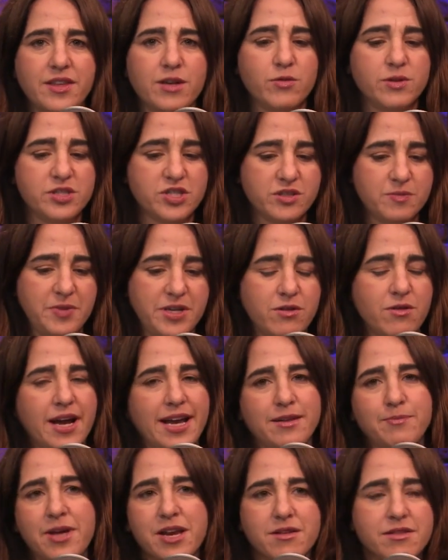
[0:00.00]
That it would just be
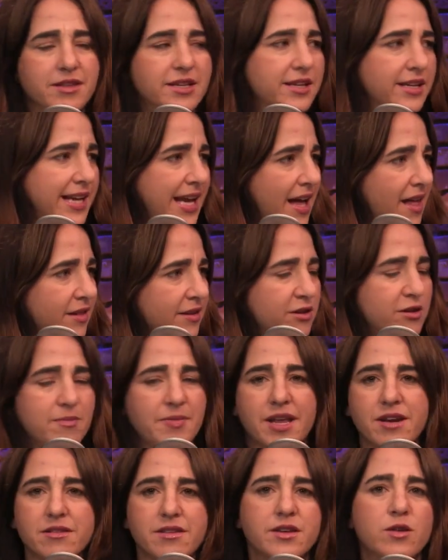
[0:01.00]
great, better than a calendar,
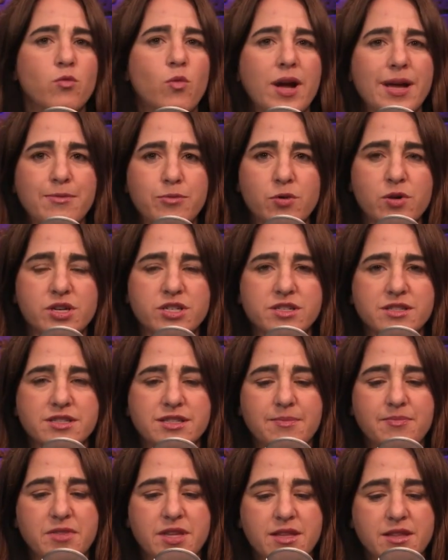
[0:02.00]
better than a whiteboard, just
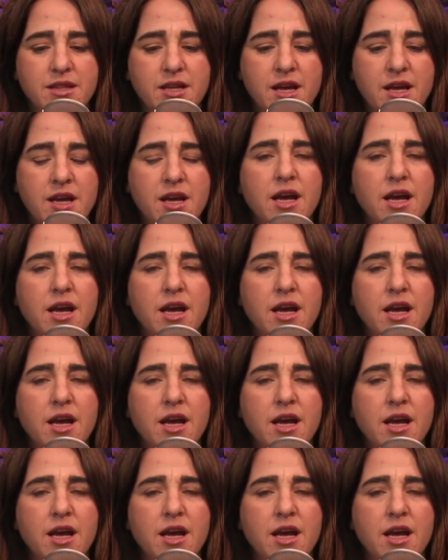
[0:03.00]
something,